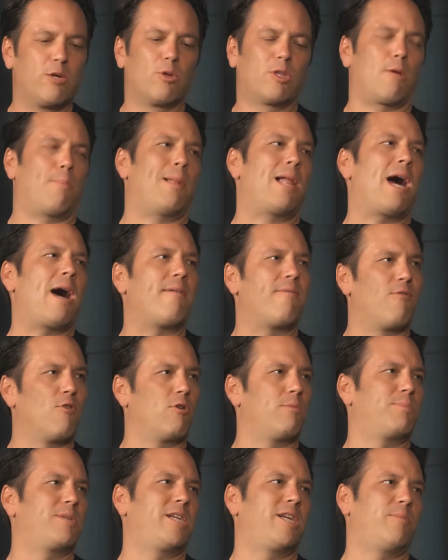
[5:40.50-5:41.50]
what the
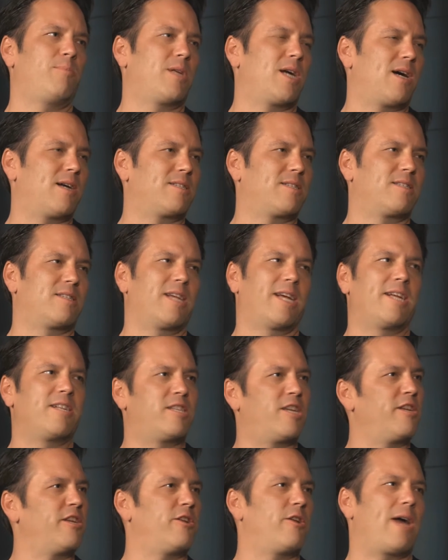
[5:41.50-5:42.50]
platform team does as they
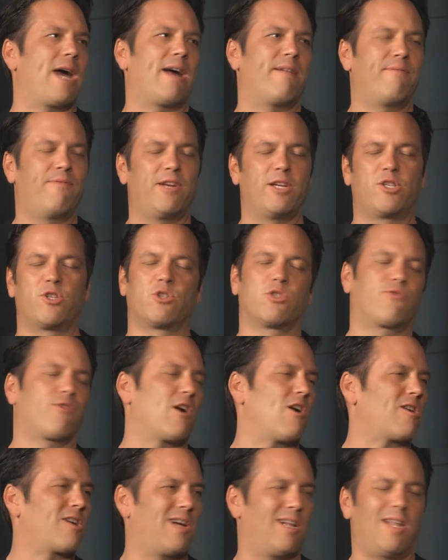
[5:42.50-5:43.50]
continue to add features for
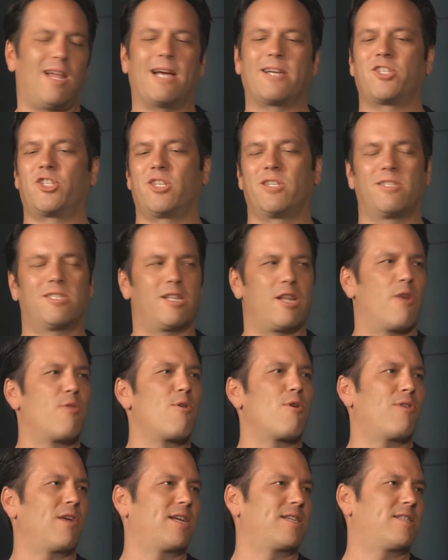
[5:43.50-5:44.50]
our collections and other
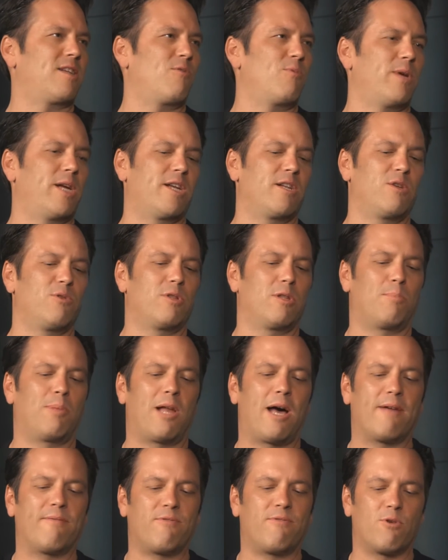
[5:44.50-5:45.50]
things that we can do in the
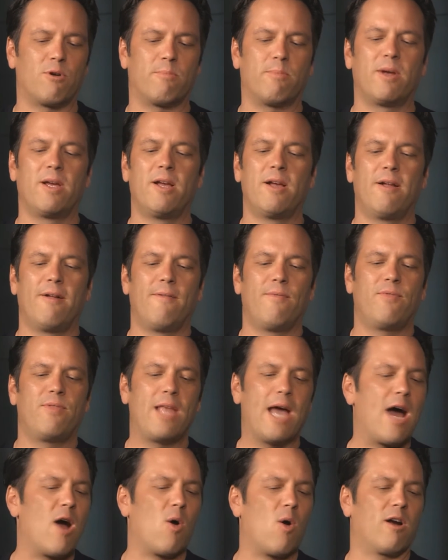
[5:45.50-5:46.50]
platform.
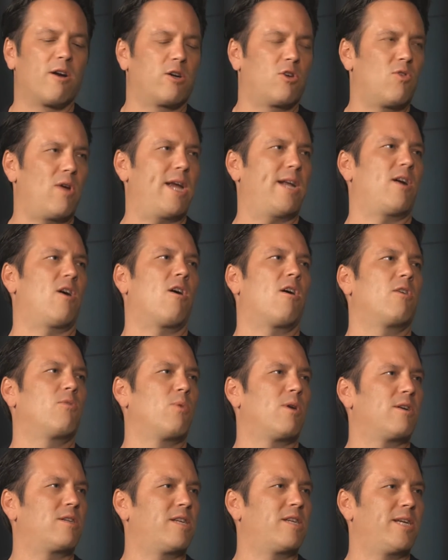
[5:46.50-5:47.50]
Now our great
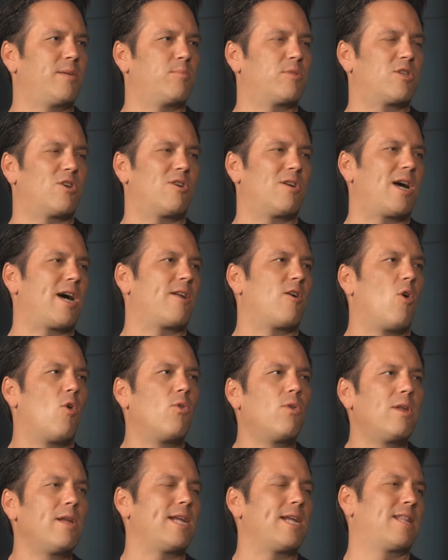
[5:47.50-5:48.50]
hardware teams are not
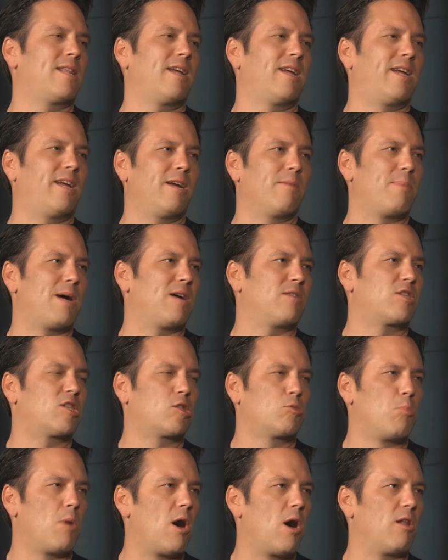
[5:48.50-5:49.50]
only thinking about
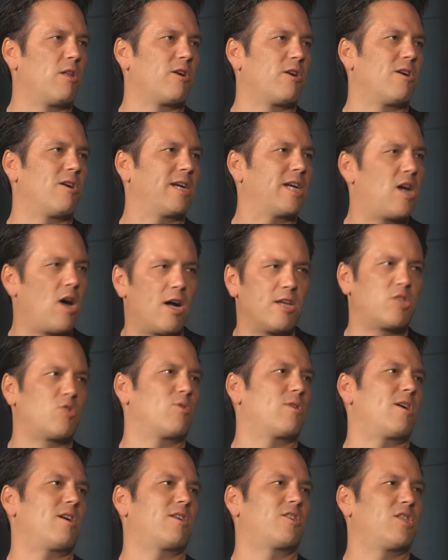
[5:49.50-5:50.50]
smaller and cost
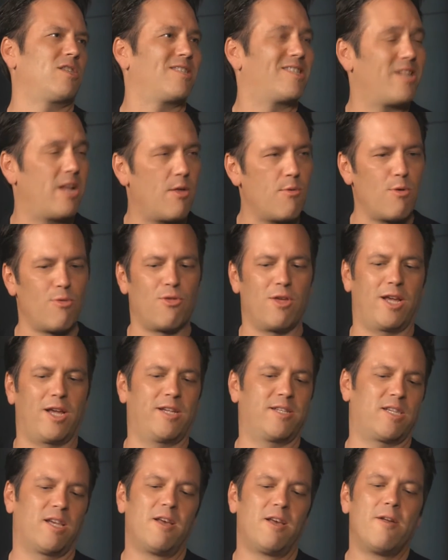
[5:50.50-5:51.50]
reductions and other
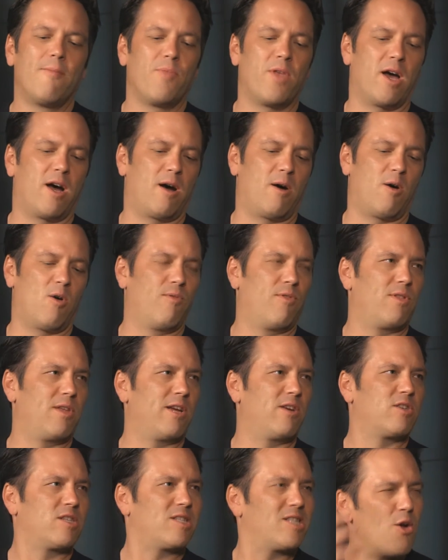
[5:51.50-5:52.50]
things over the
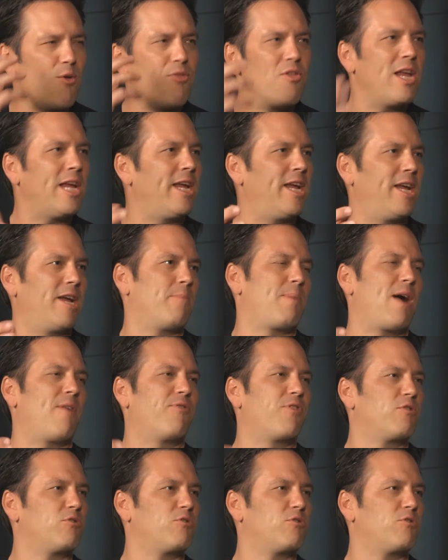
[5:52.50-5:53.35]
years, they're thinking about